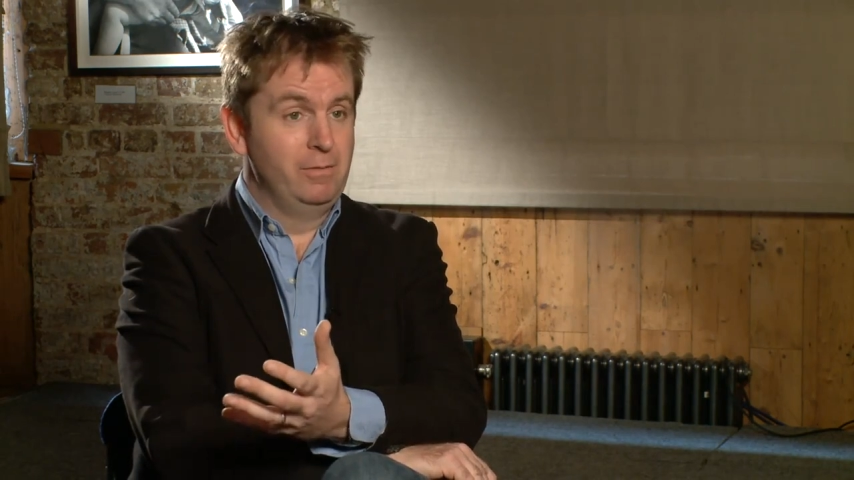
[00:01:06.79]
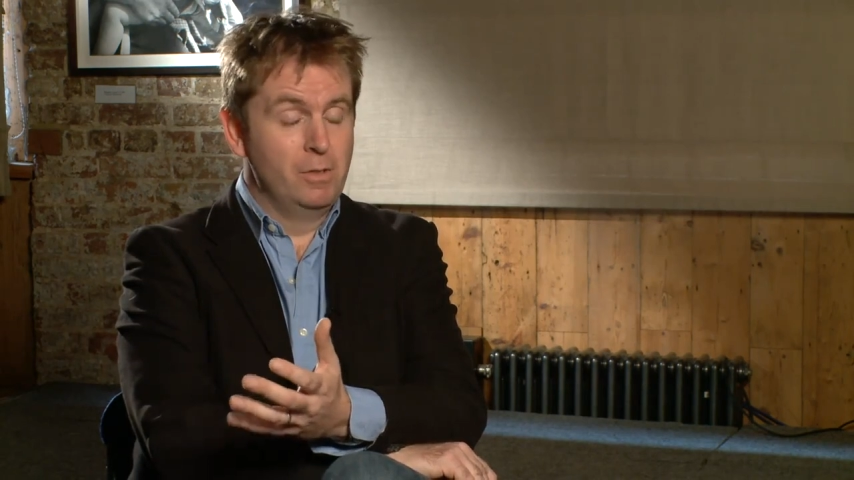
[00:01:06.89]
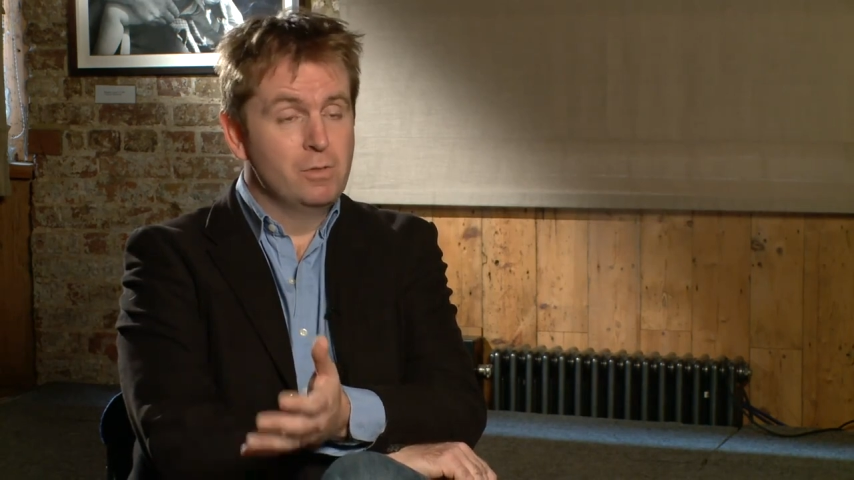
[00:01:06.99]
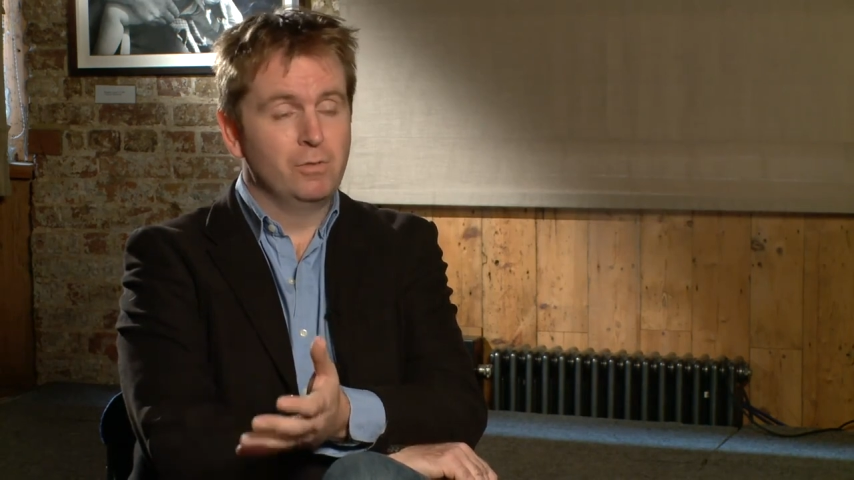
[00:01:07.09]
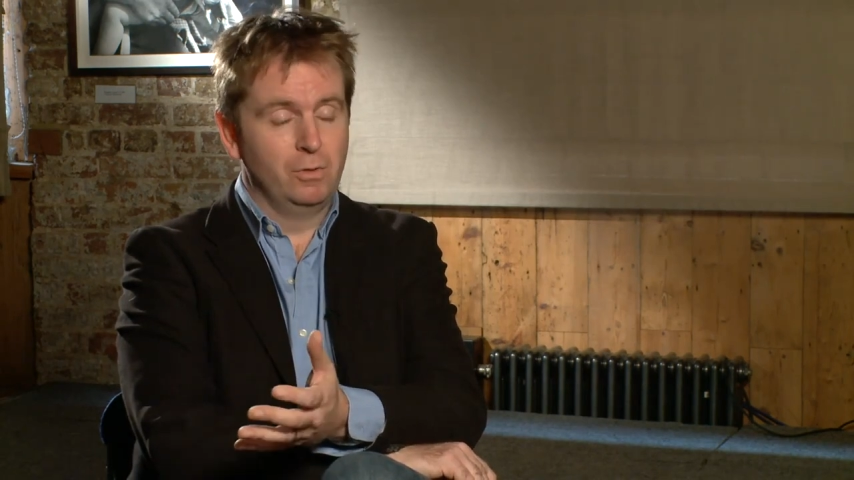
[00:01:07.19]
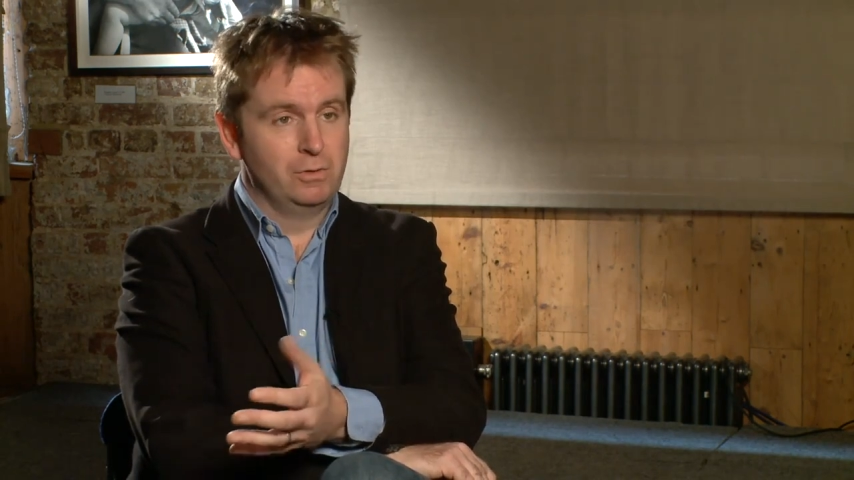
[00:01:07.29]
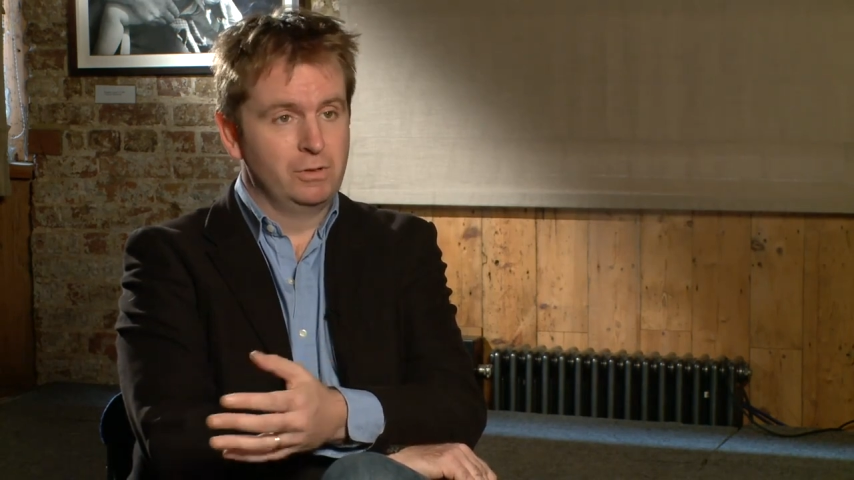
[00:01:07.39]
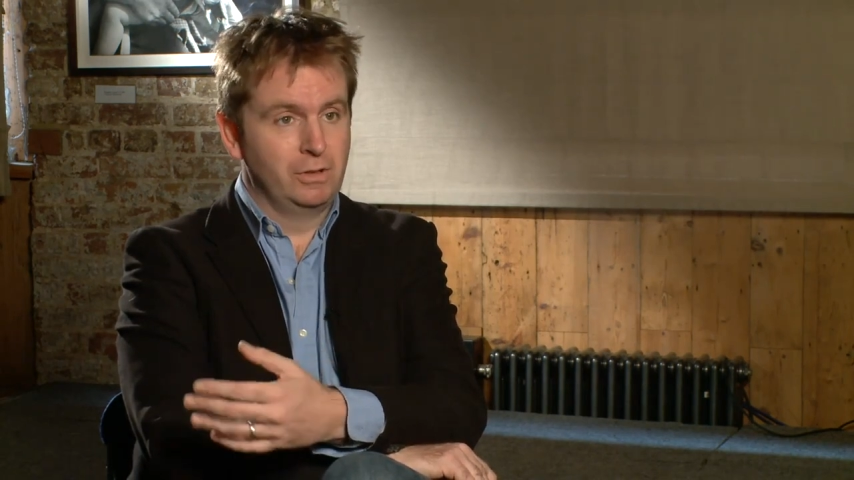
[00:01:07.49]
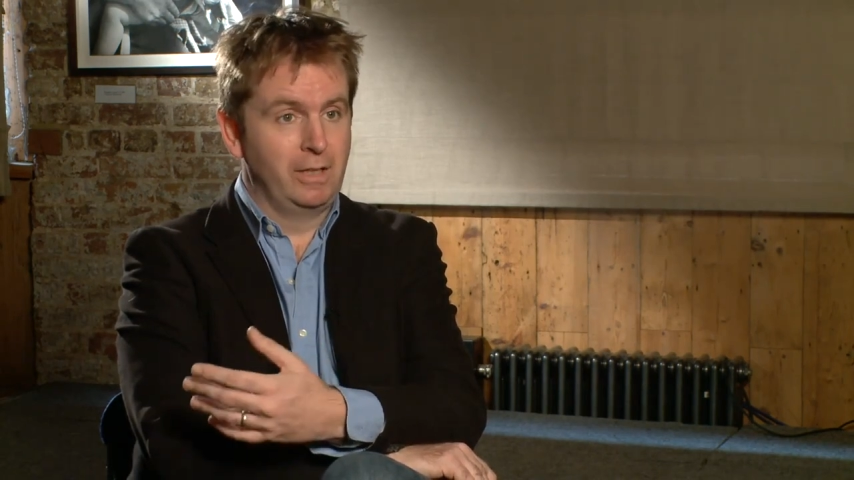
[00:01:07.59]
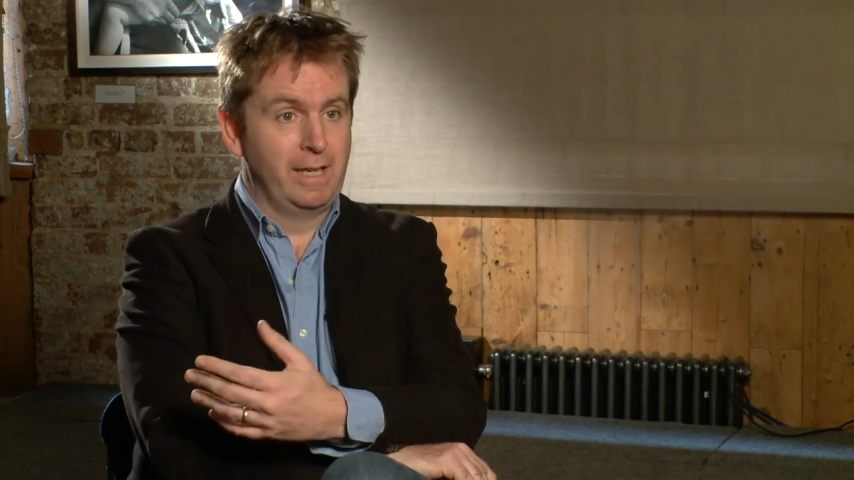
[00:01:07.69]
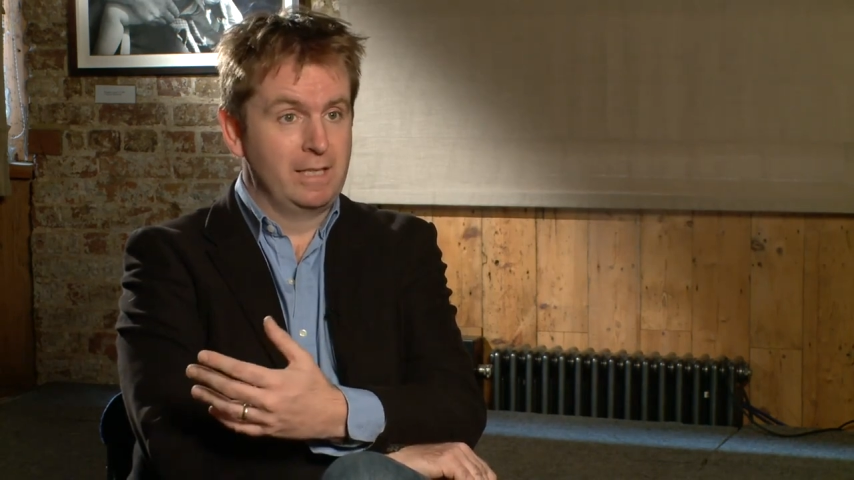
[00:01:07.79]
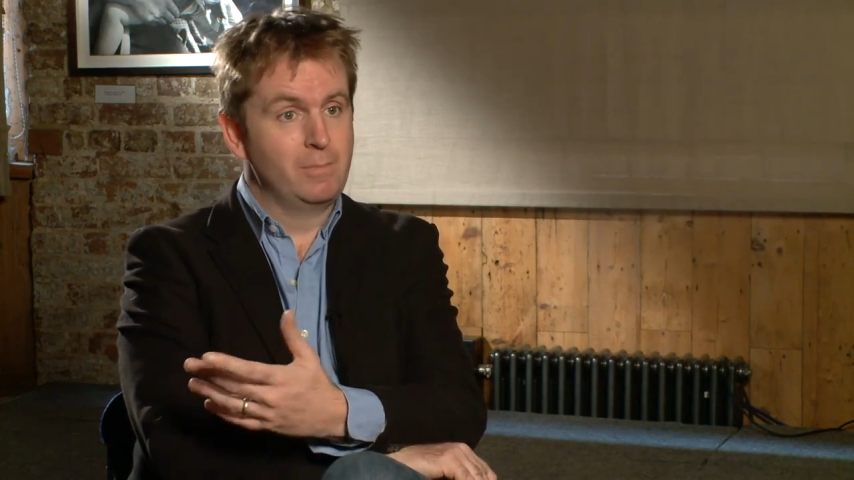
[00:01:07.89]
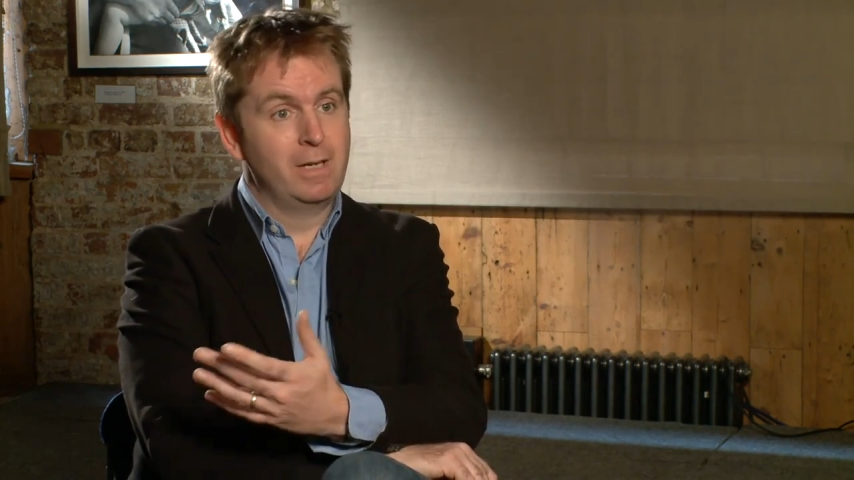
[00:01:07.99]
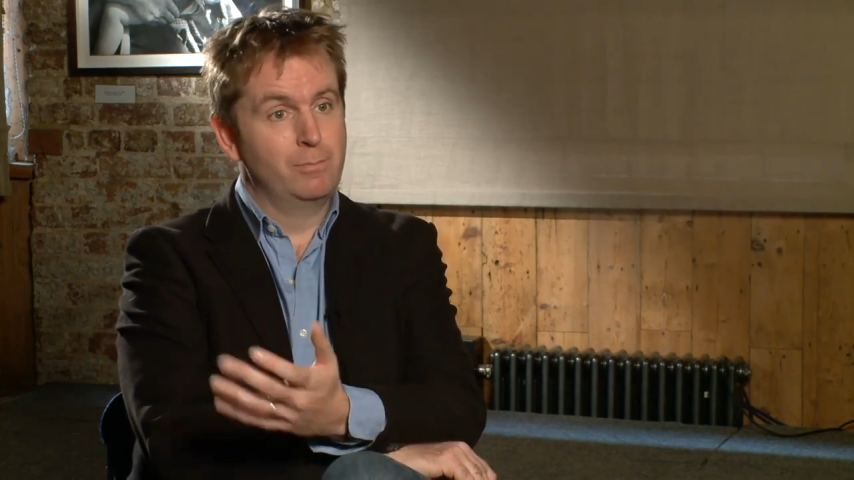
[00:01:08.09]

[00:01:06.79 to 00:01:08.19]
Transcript: useful to try and get as many